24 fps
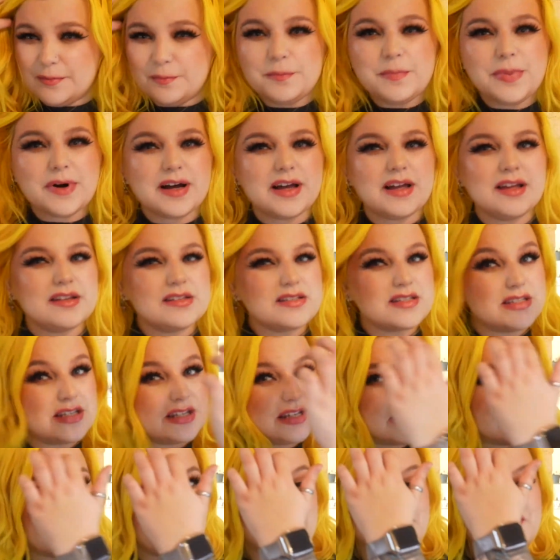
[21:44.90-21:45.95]
But
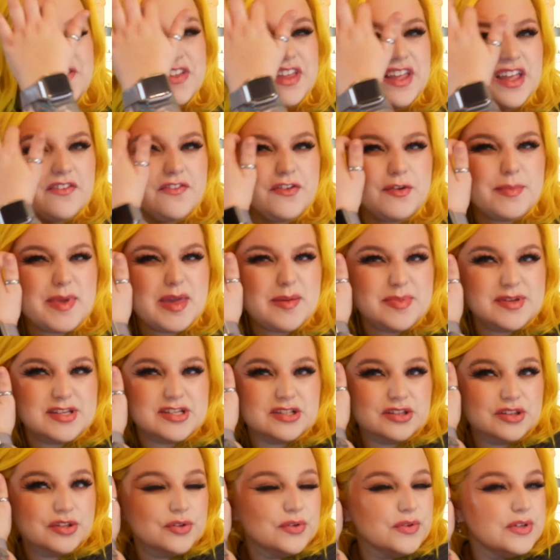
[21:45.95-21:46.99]
I feel like if you maybe
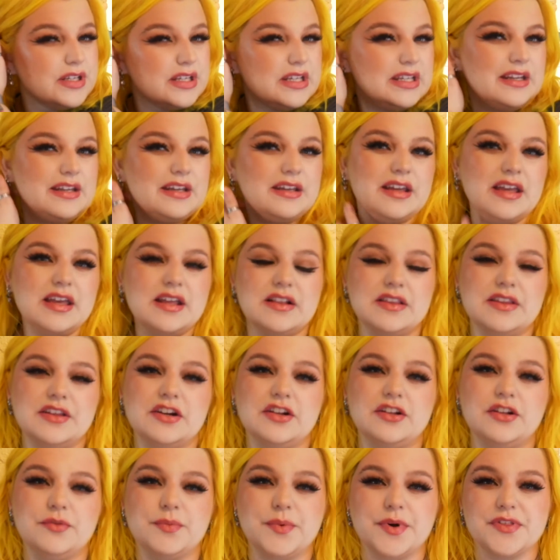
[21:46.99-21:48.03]
diluted it a
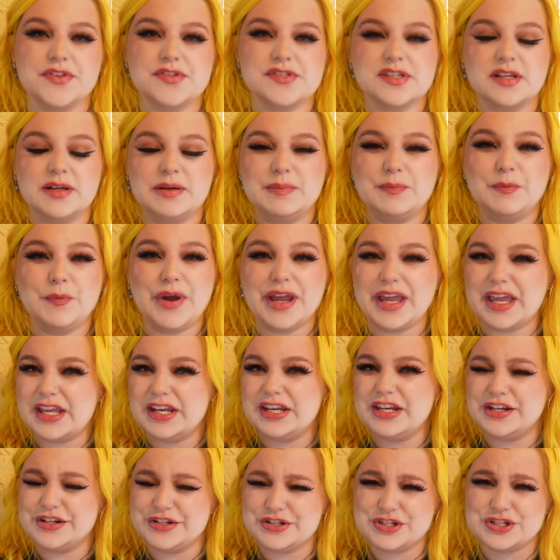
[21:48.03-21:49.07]
little with some white
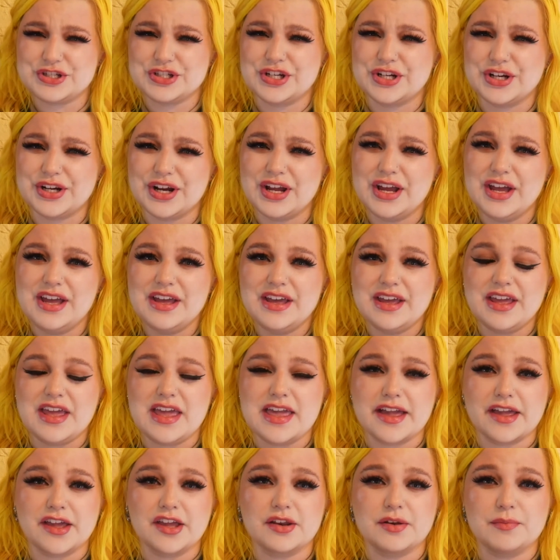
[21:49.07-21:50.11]
conditioner,
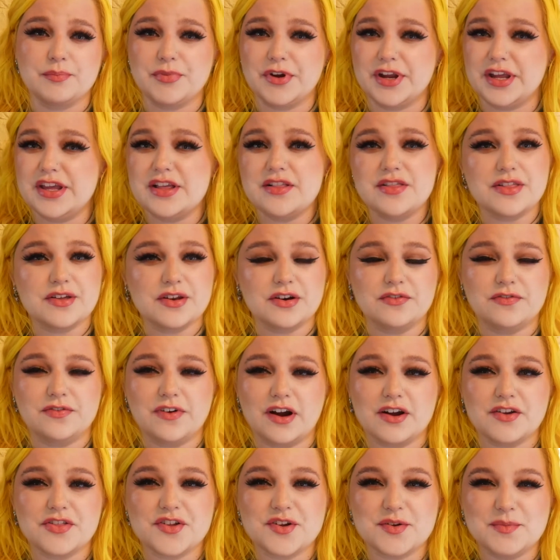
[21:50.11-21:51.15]
it could bring you a little
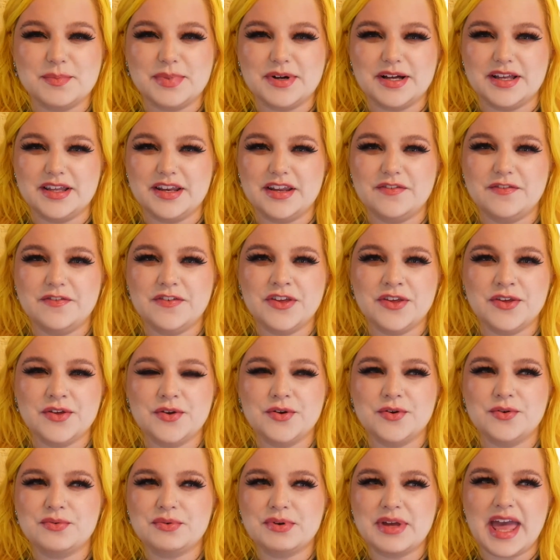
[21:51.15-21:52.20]
farther. But if
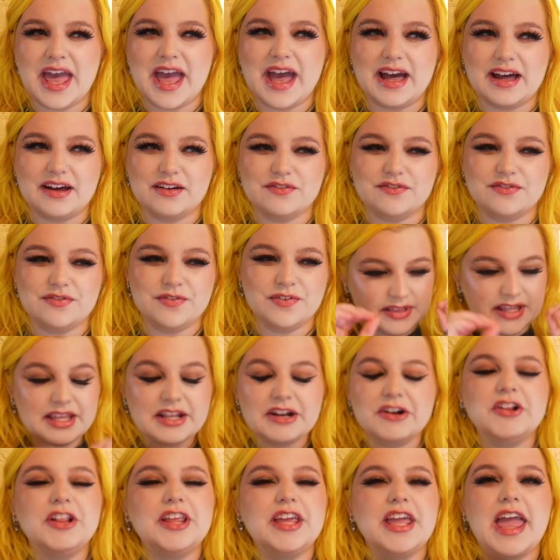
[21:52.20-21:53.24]
you have
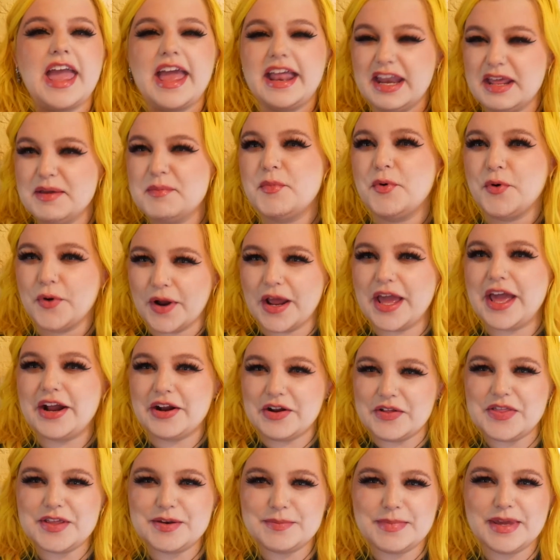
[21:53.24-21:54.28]
literally any more
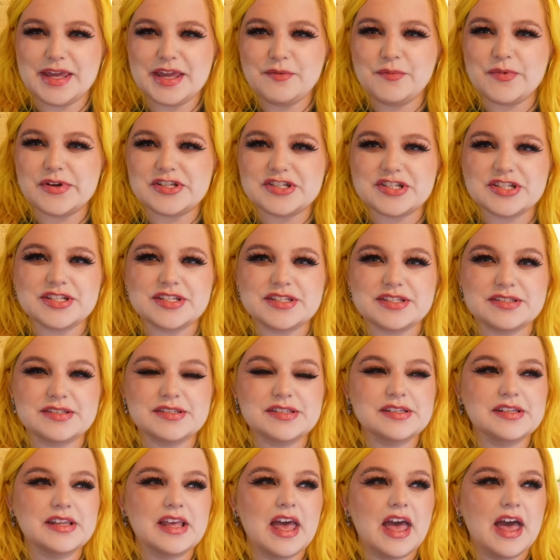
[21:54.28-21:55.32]
hair than me, which
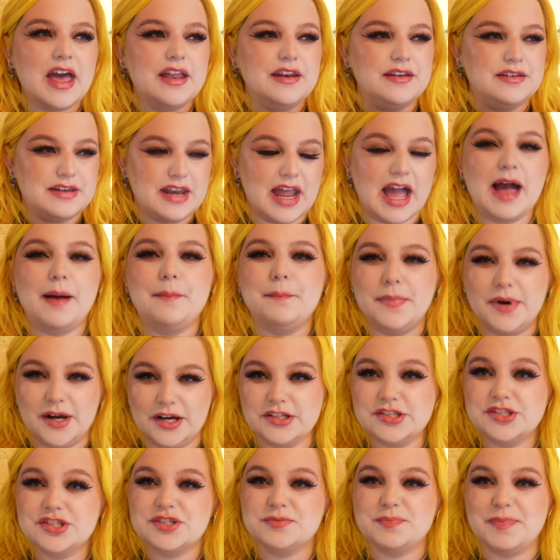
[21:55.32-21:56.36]
is not
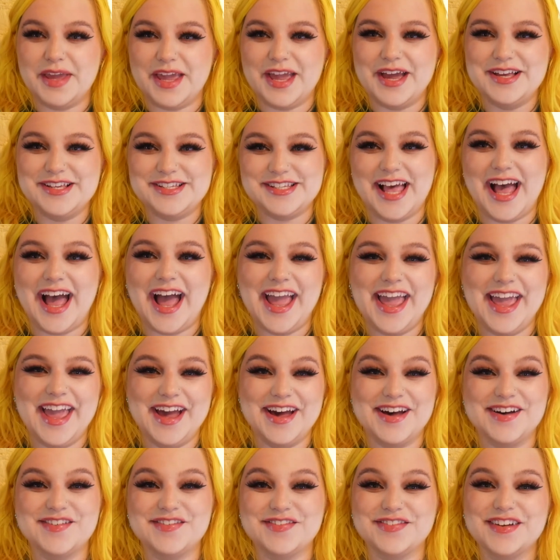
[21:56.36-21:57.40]
much because I
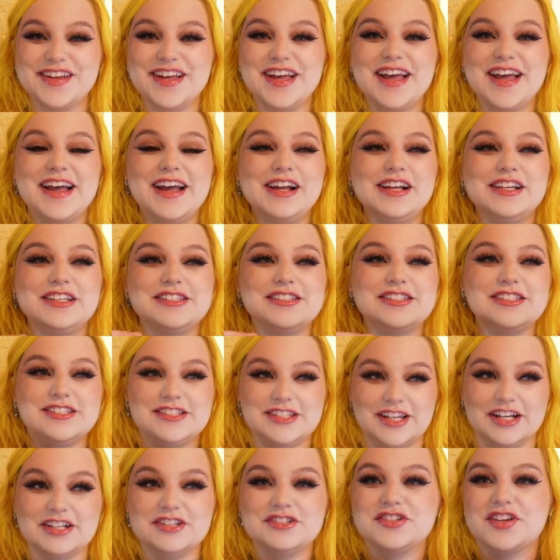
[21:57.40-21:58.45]
have
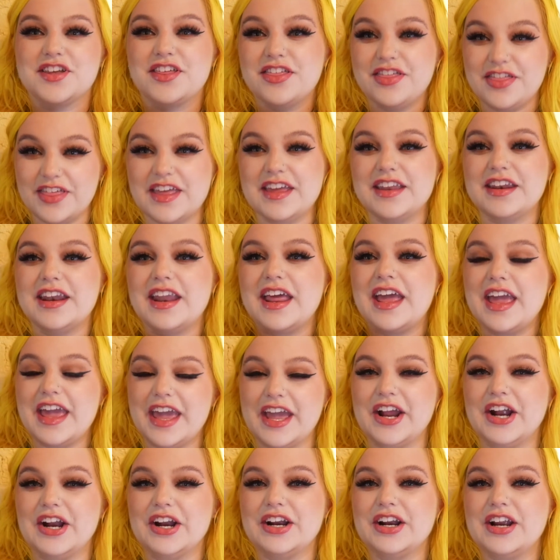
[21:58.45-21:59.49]
such thin
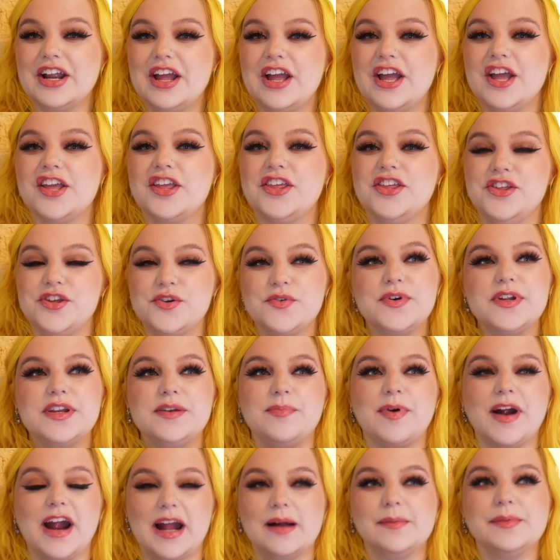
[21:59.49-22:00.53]
hair, you
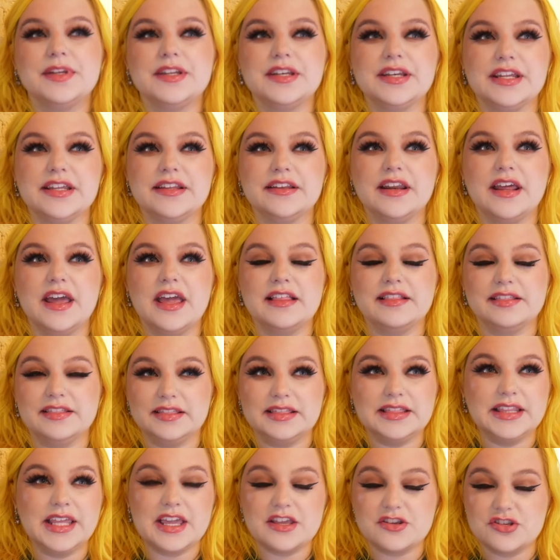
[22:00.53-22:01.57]
would probably need
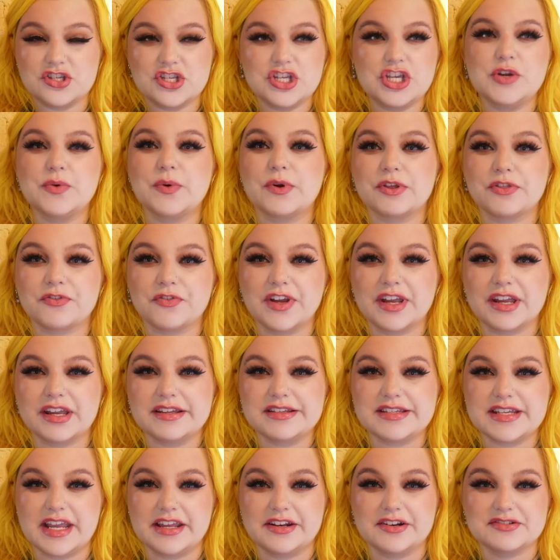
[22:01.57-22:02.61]
at least 2 or 3
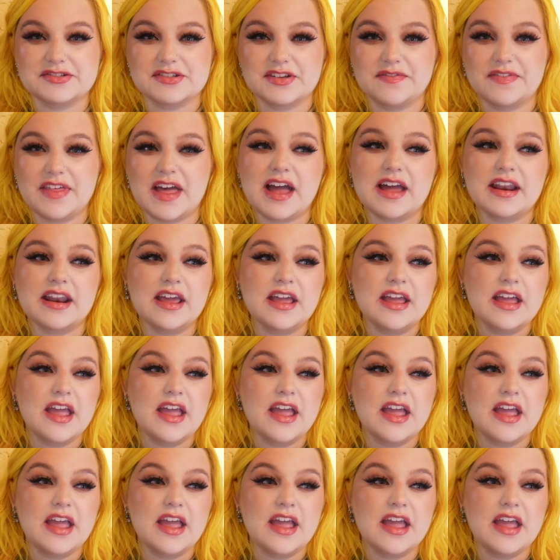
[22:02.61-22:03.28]
containers of that,